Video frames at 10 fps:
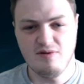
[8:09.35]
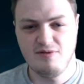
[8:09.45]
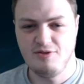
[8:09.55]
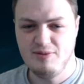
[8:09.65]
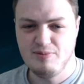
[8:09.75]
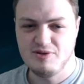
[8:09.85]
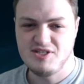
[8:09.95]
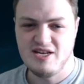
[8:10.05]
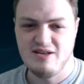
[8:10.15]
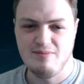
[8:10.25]

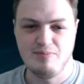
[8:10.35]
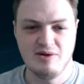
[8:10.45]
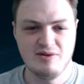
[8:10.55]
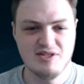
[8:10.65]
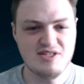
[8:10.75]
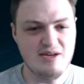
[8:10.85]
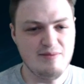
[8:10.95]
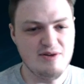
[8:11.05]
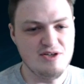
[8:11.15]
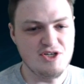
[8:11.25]
3% bonus
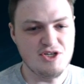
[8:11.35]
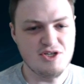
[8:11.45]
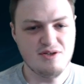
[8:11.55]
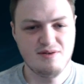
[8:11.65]
damage.